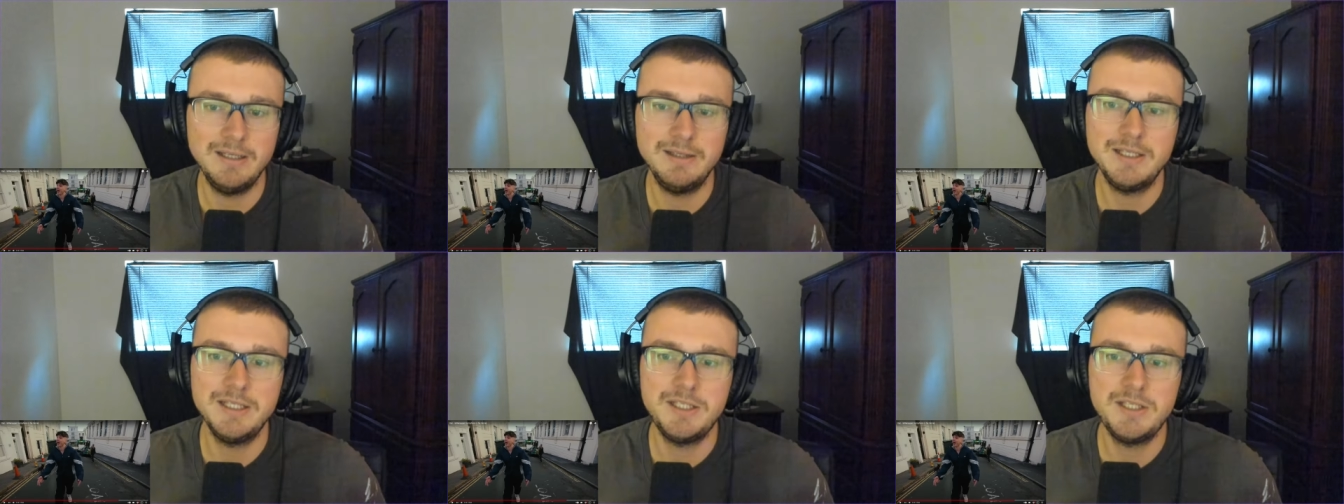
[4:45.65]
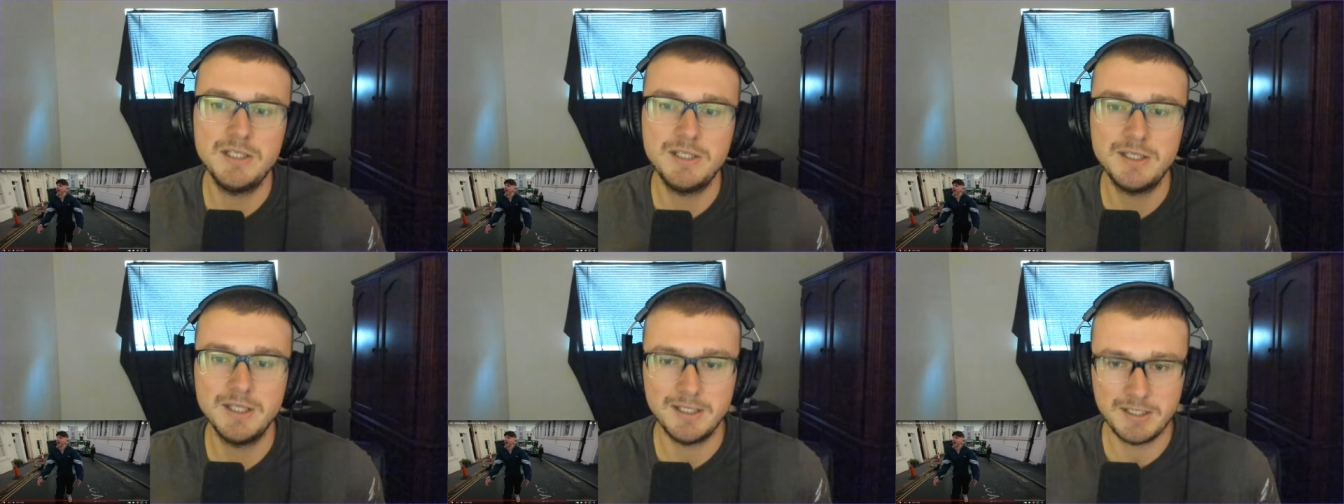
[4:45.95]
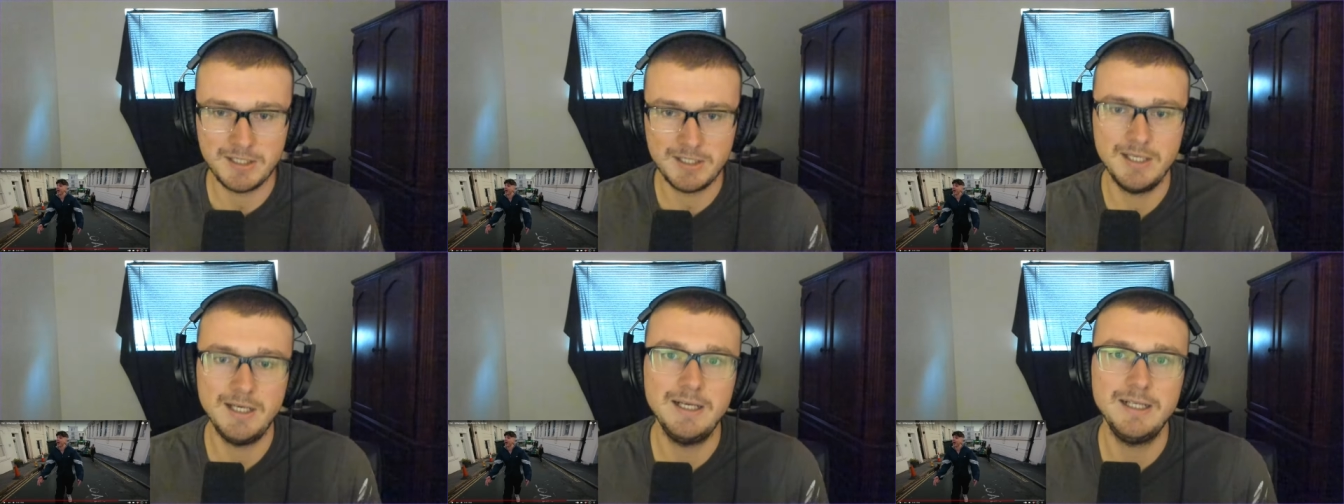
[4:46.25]
this is the
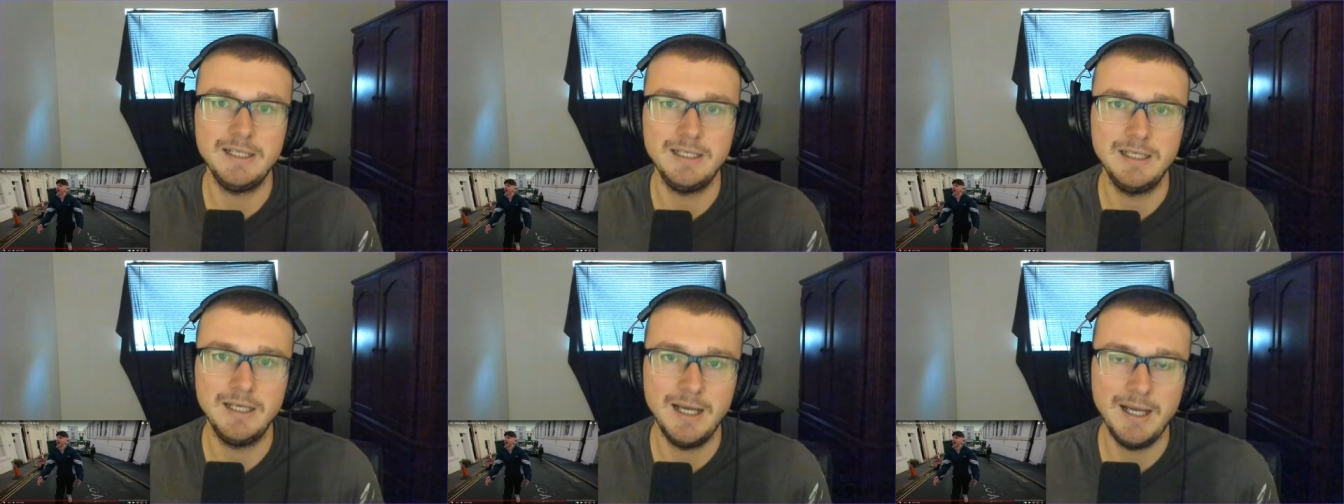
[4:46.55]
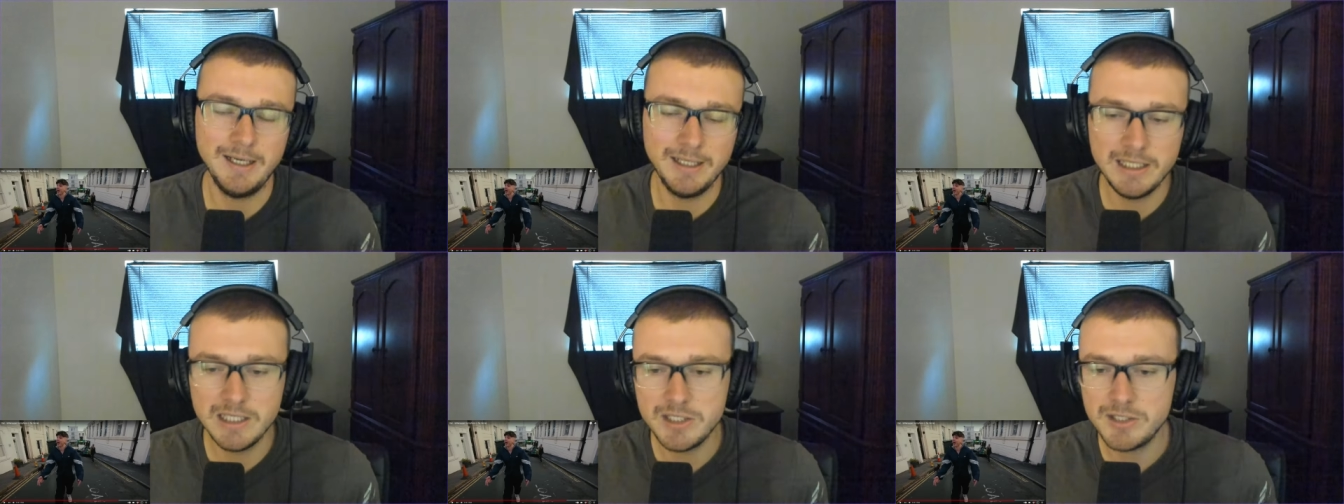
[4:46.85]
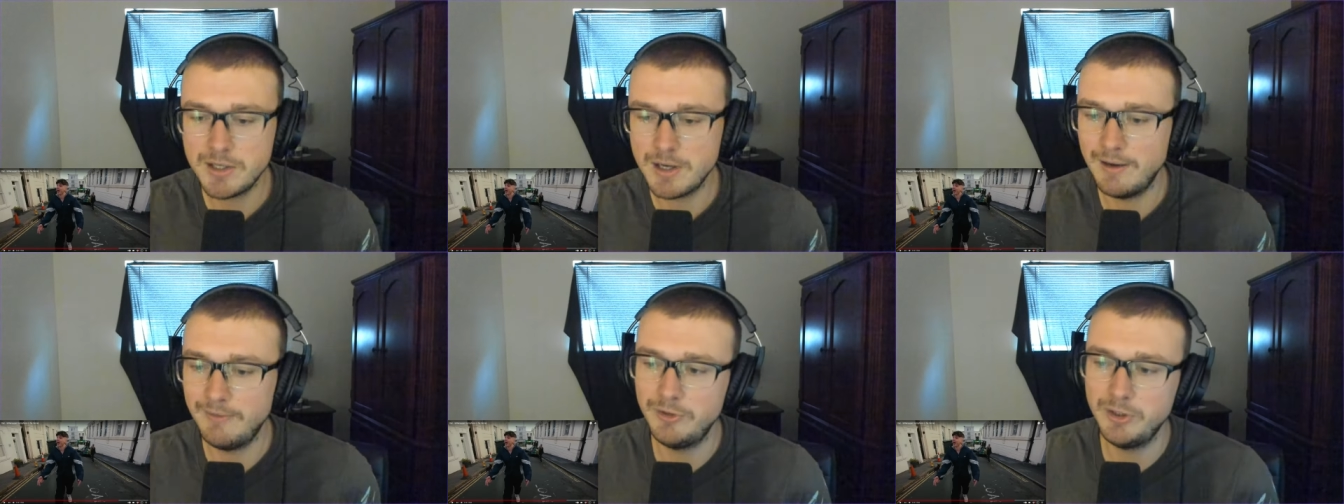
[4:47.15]
city, and he's
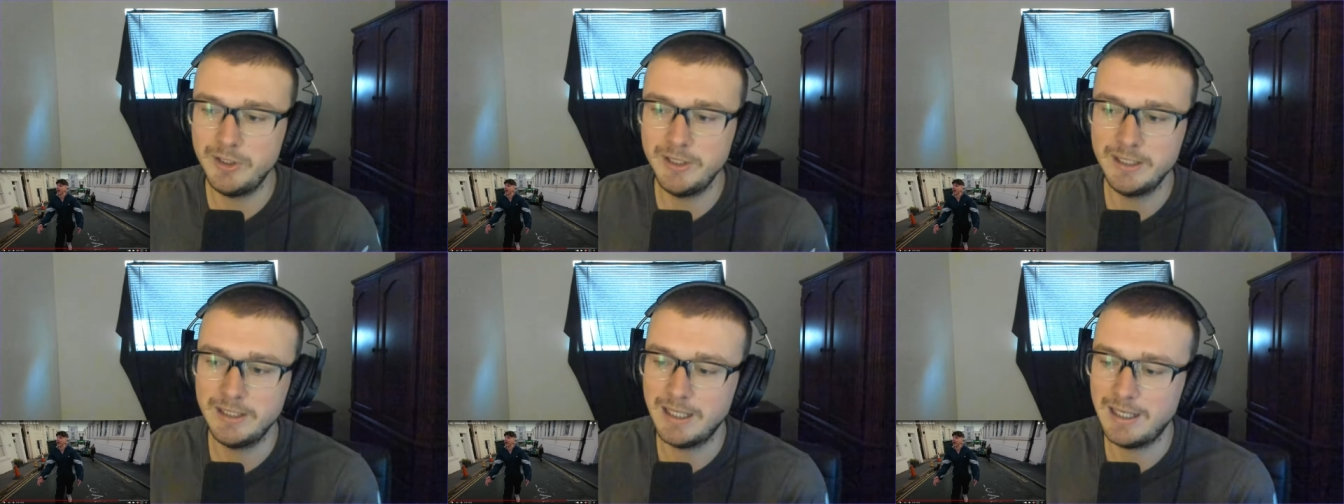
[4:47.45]
covering.